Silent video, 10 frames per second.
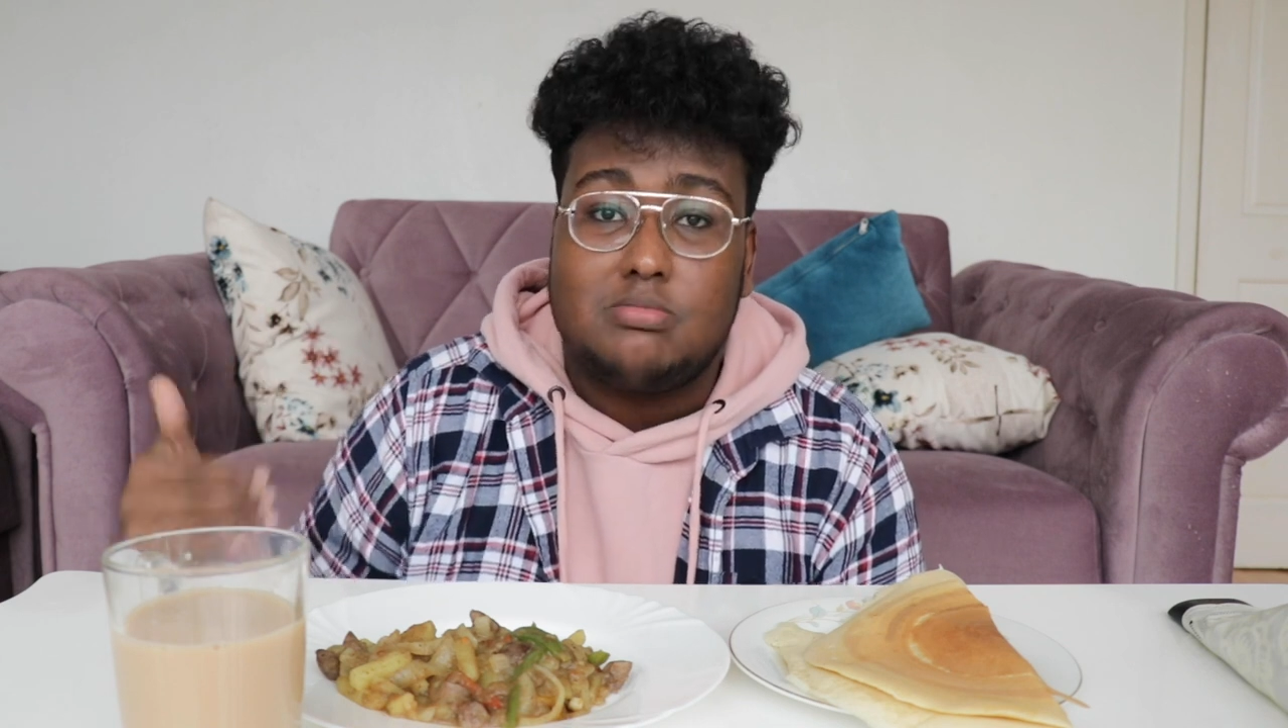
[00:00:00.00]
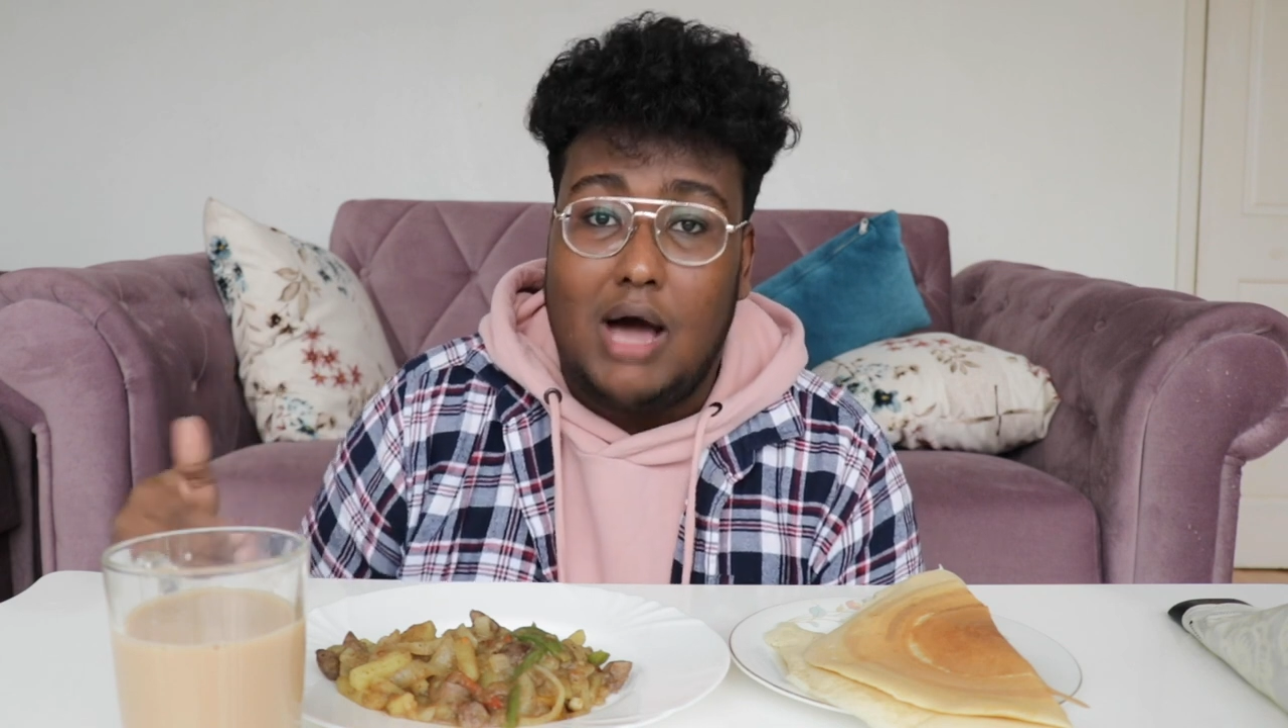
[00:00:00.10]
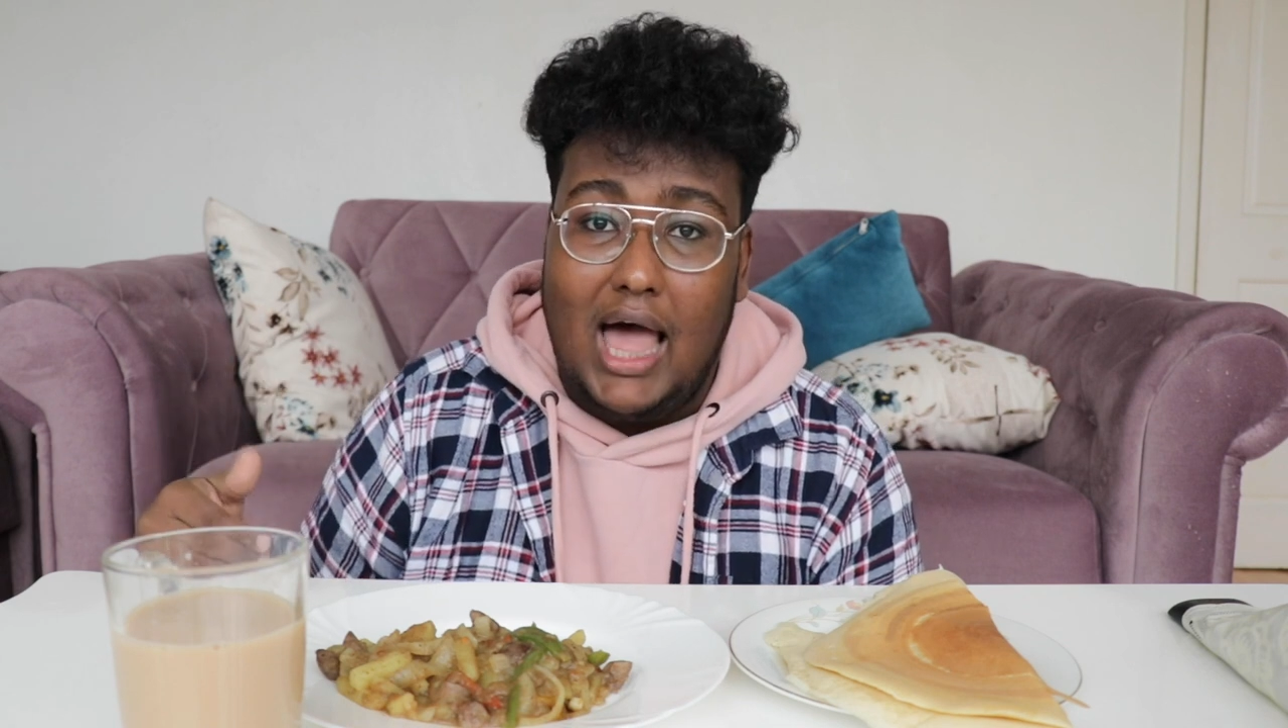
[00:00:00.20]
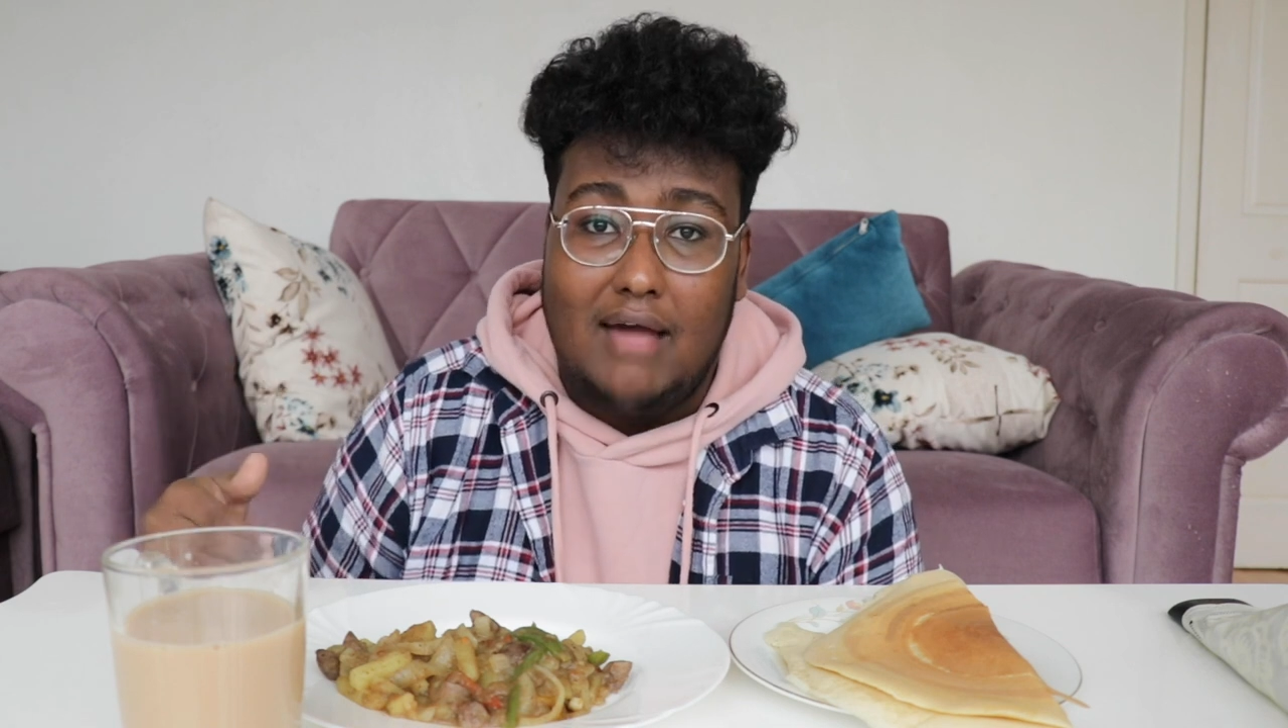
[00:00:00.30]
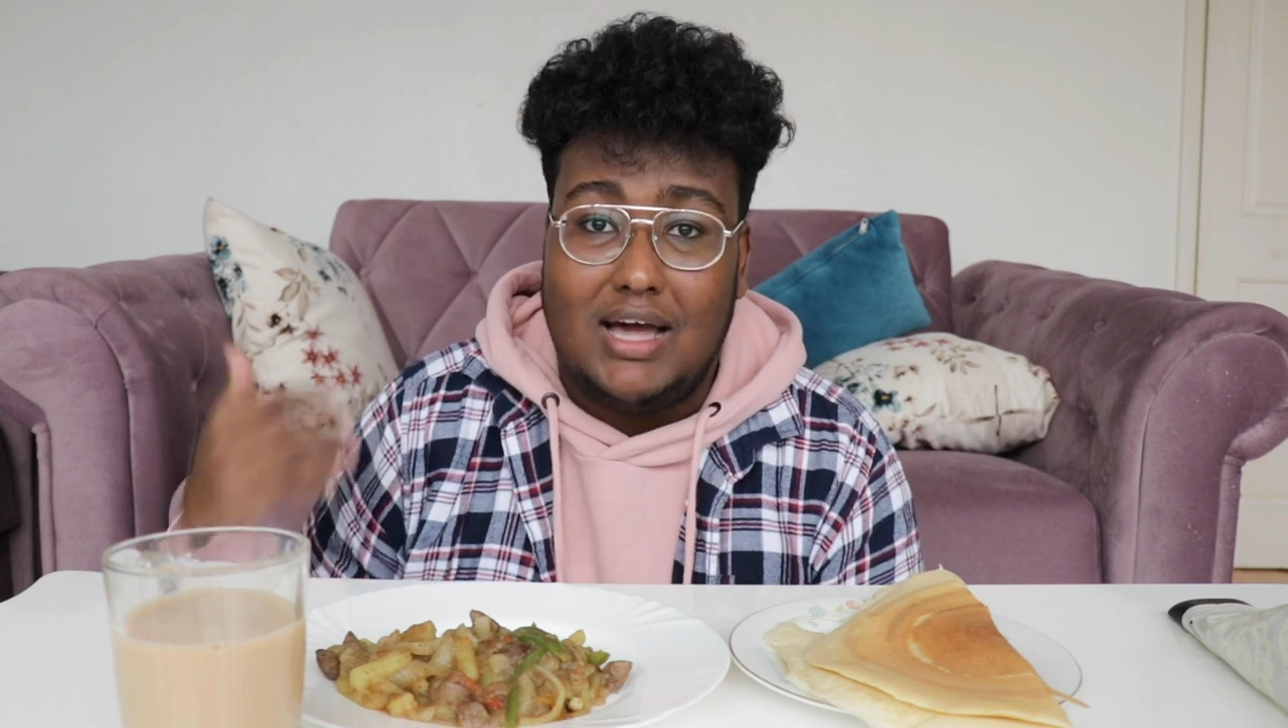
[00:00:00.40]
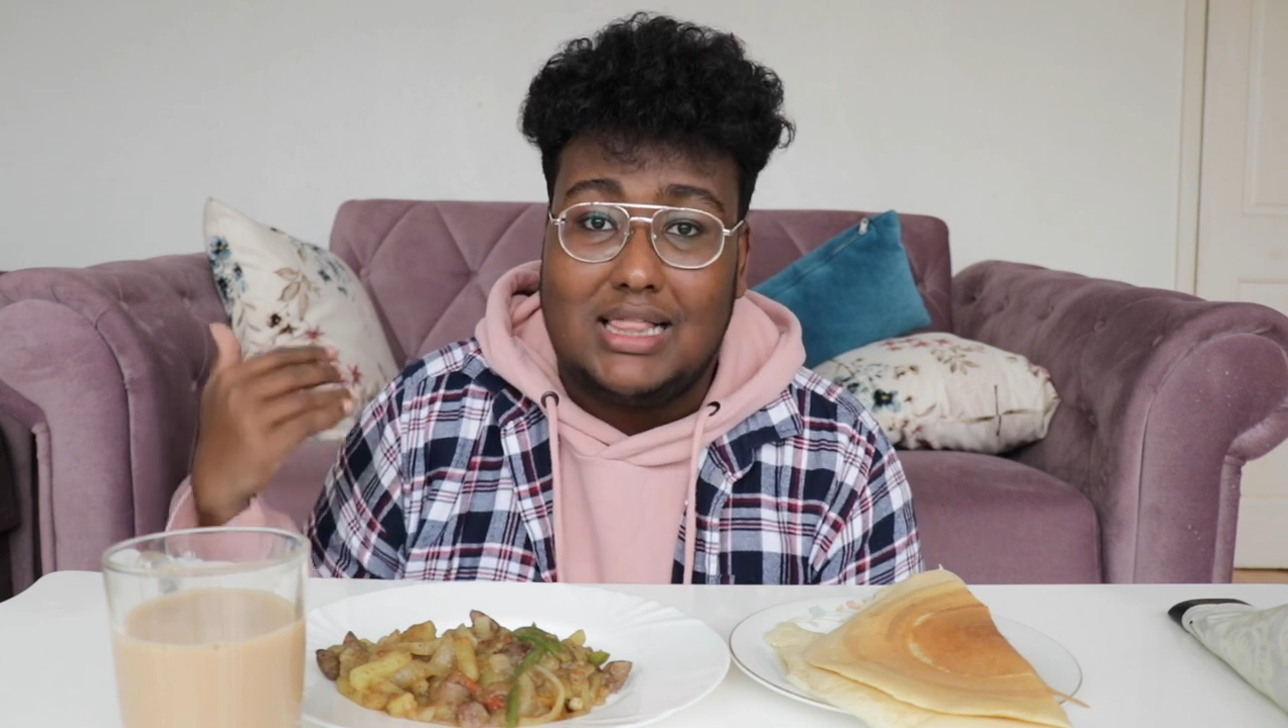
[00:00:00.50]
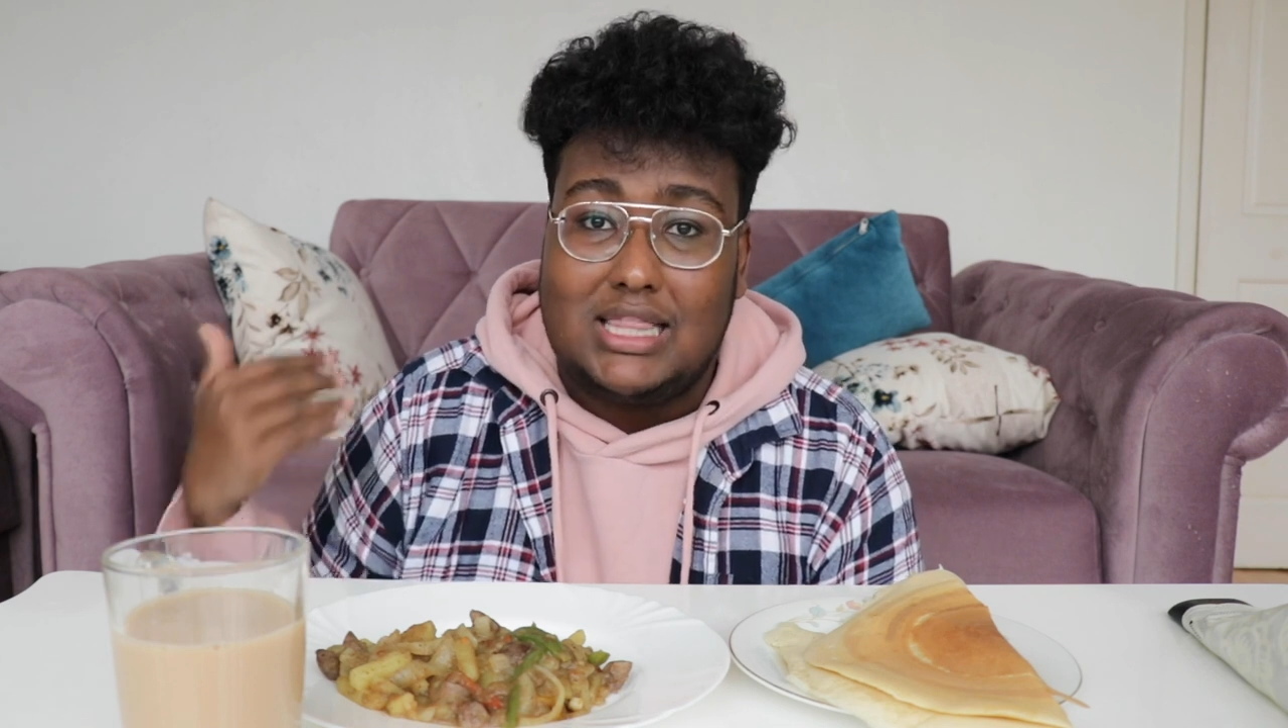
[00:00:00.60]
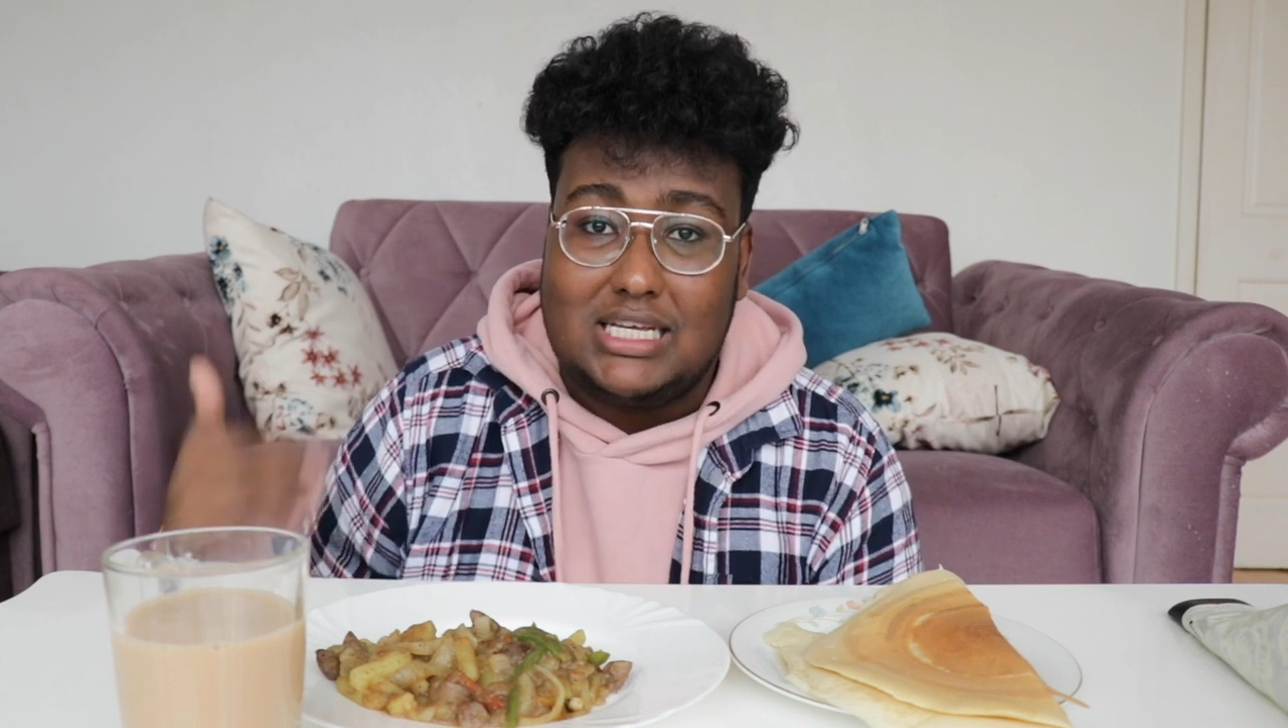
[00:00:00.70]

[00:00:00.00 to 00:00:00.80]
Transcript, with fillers: my life, like,